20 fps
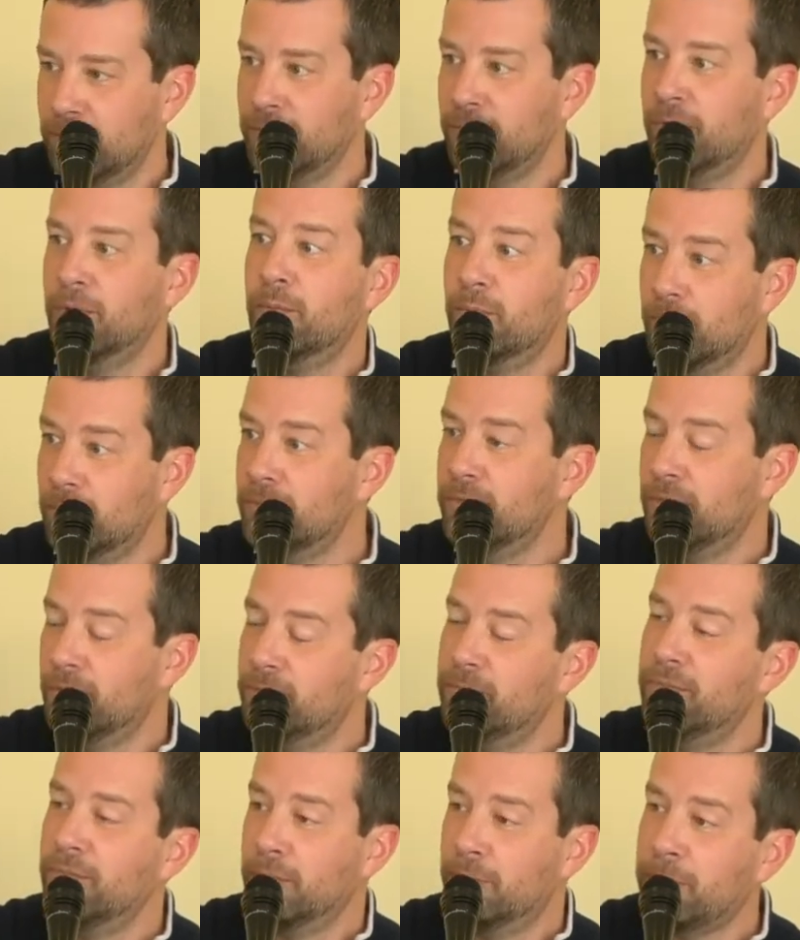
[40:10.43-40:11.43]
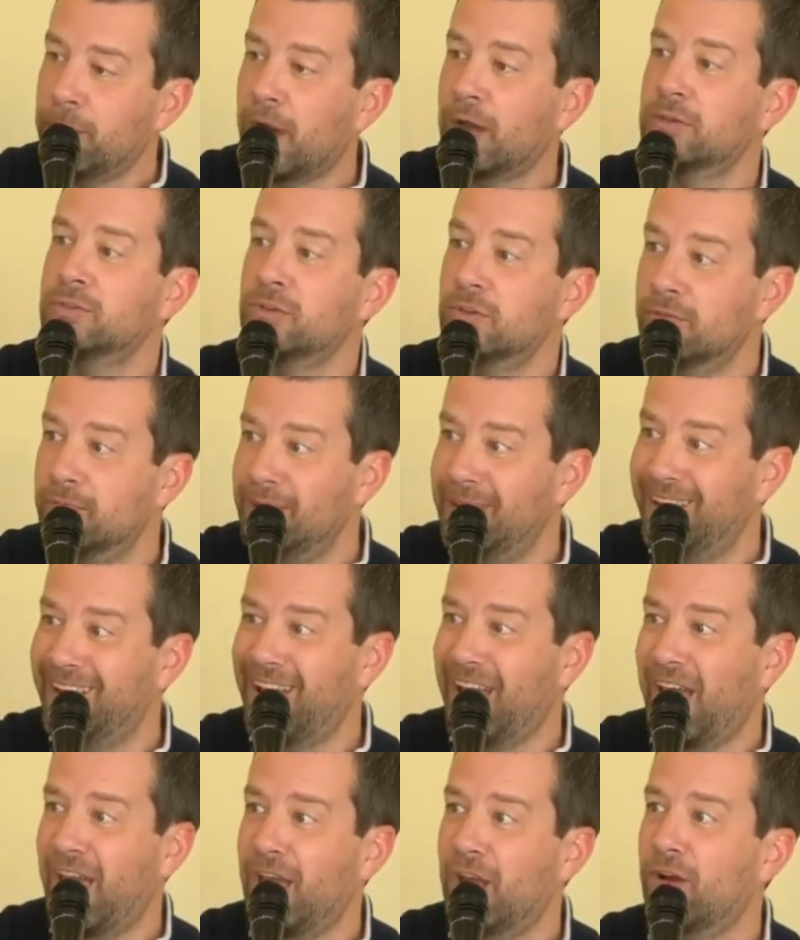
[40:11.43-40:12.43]
the, the the posture of
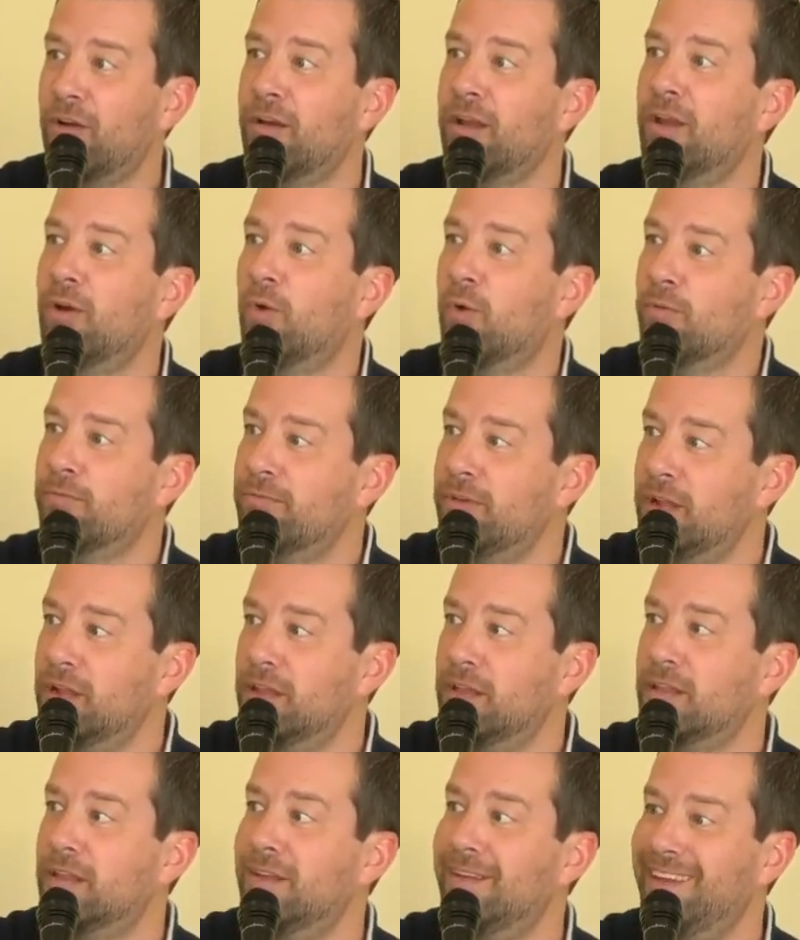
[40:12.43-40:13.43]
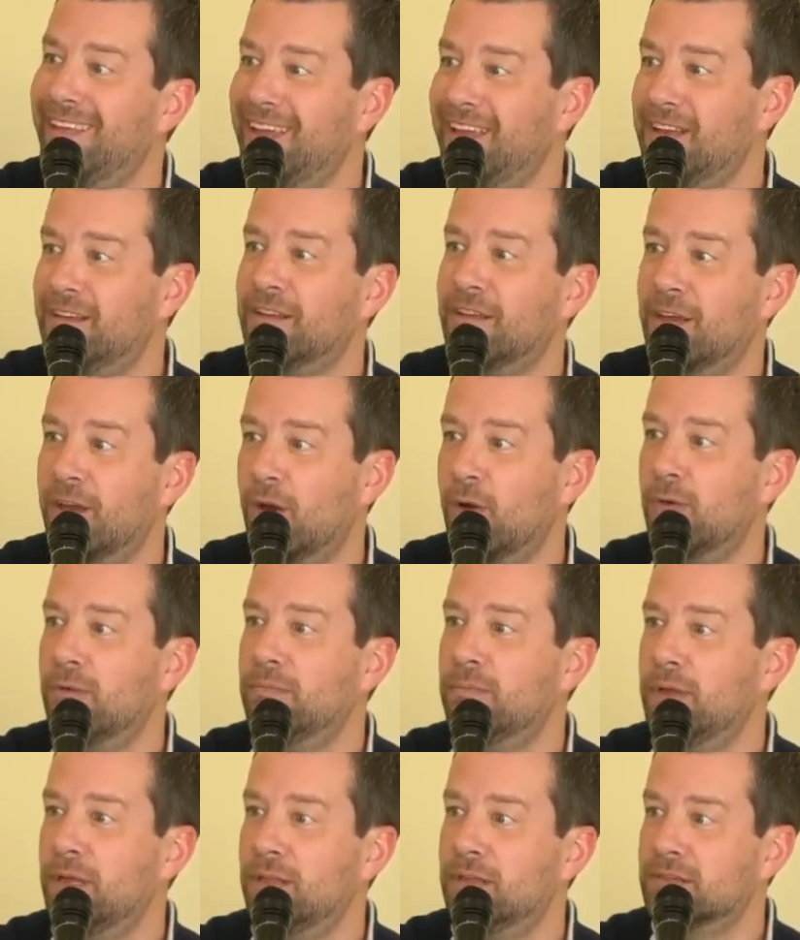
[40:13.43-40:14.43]
being angry or feeling the need to go
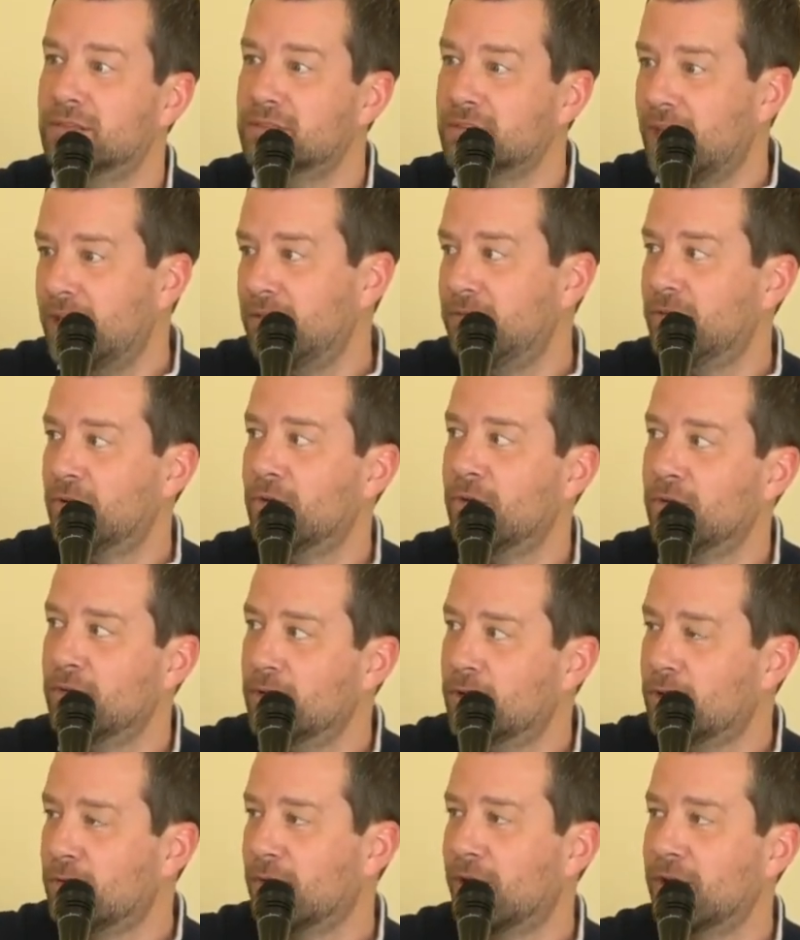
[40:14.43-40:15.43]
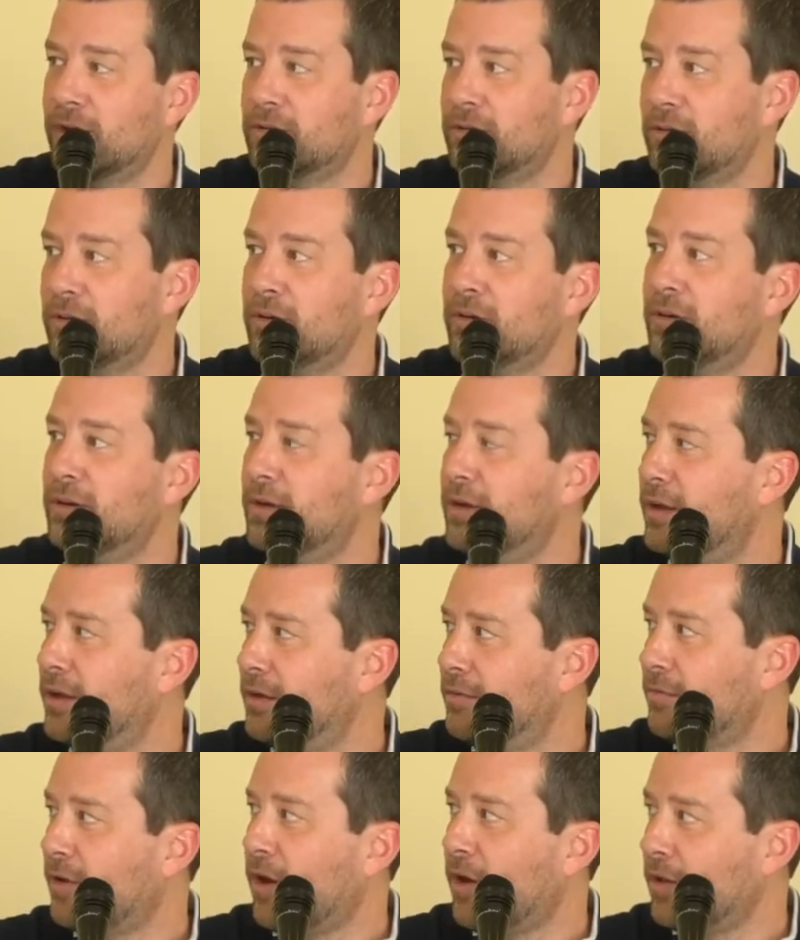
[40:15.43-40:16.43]
and be the savior or the corrector
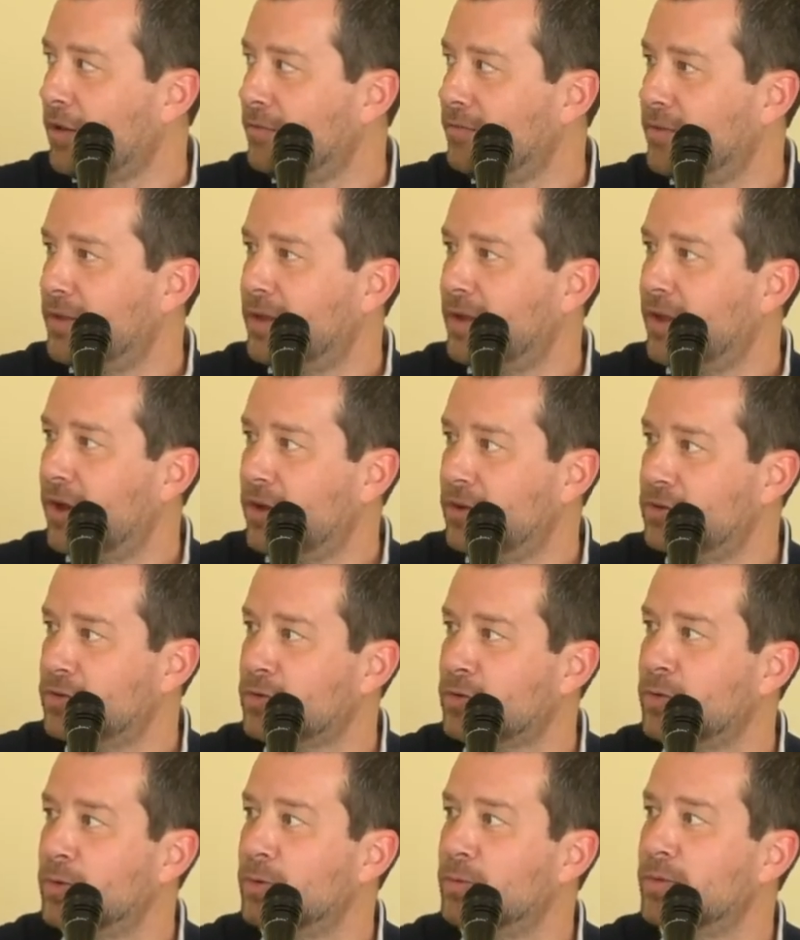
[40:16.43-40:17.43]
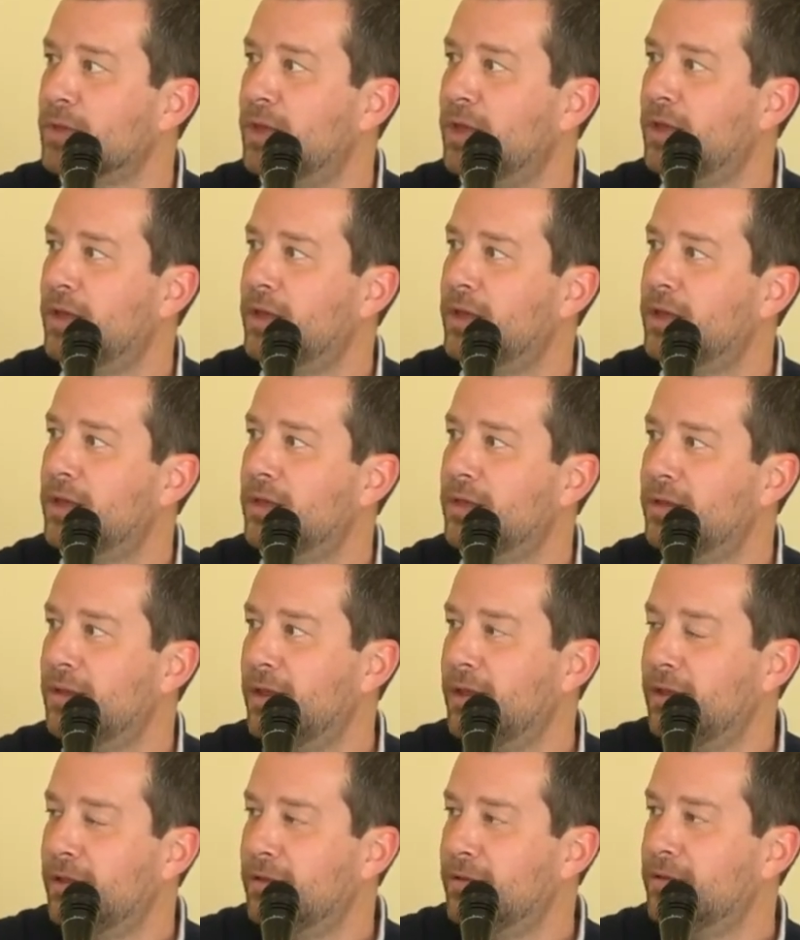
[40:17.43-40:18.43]
of all of that untruth.
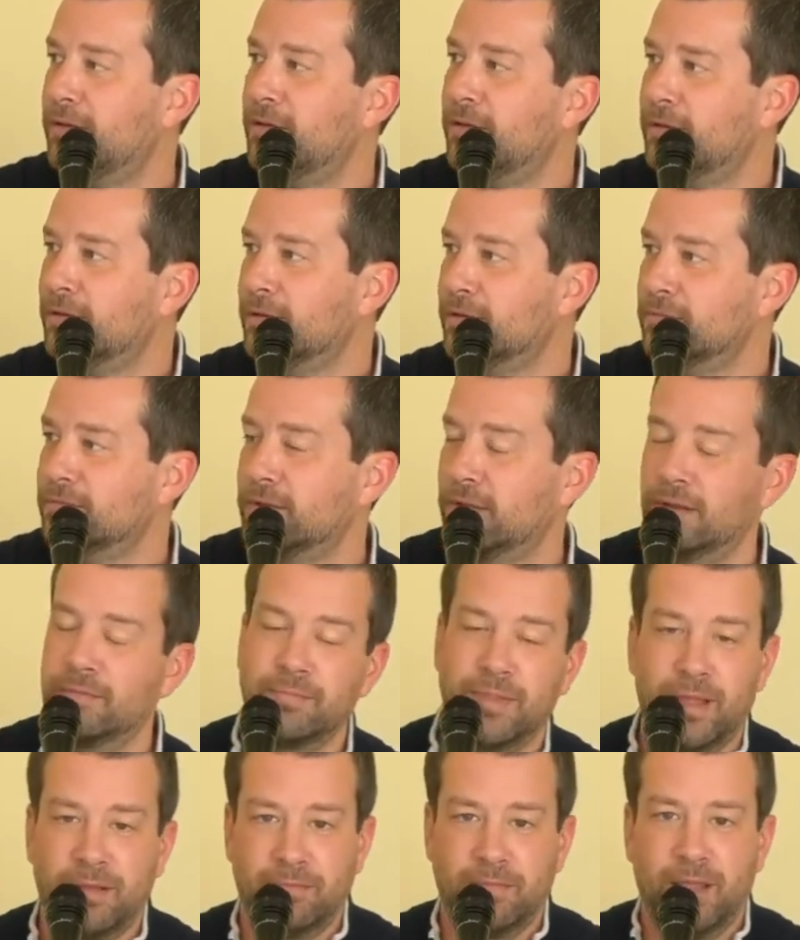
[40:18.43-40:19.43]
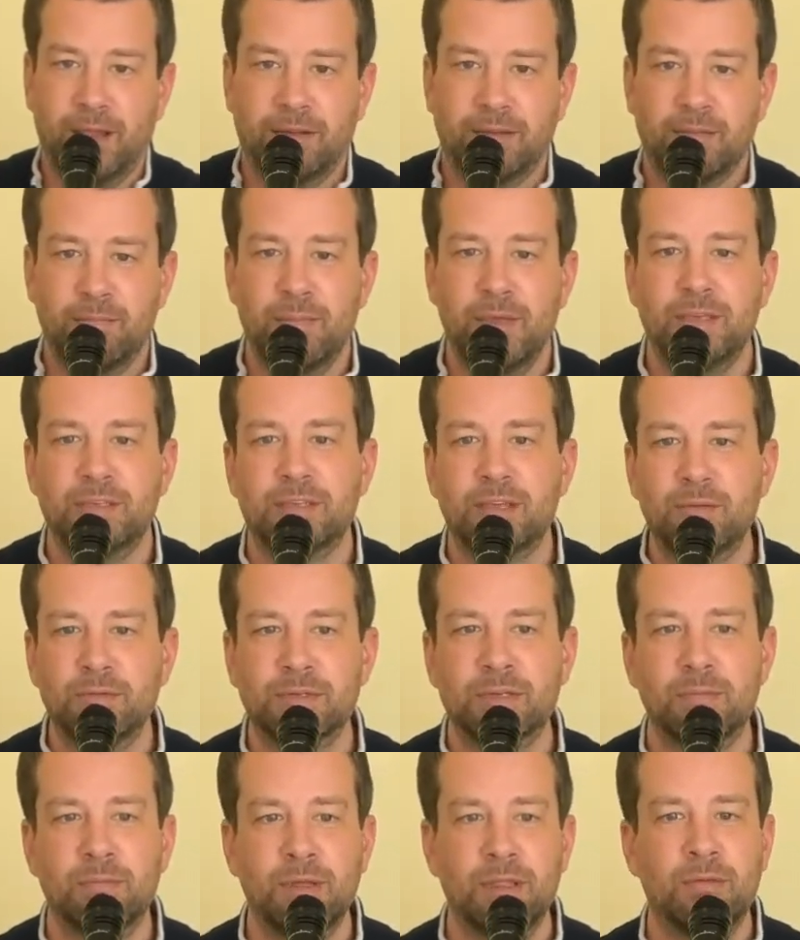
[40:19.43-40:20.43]
True that that to me
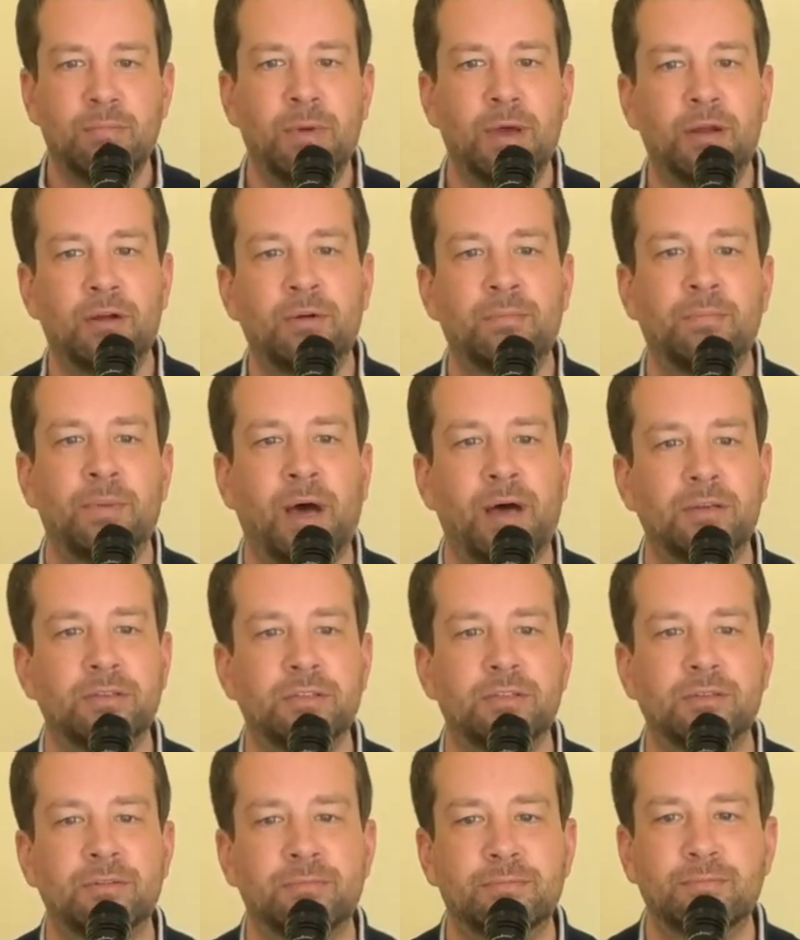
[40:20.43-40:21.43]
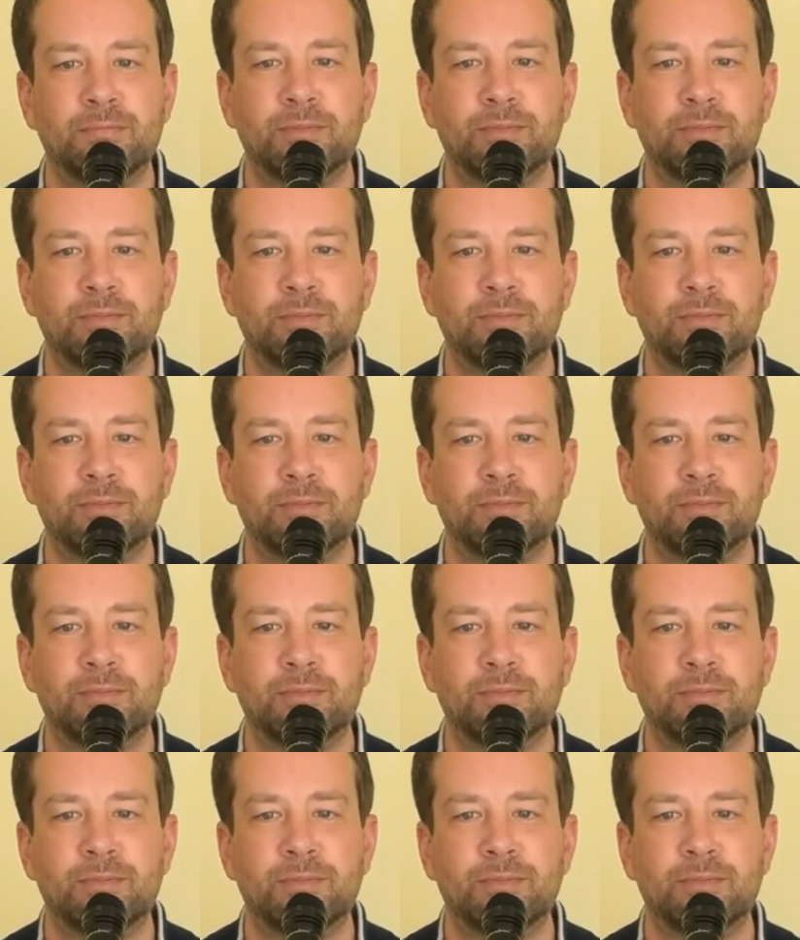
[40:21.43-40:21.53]
seems to be the better posture.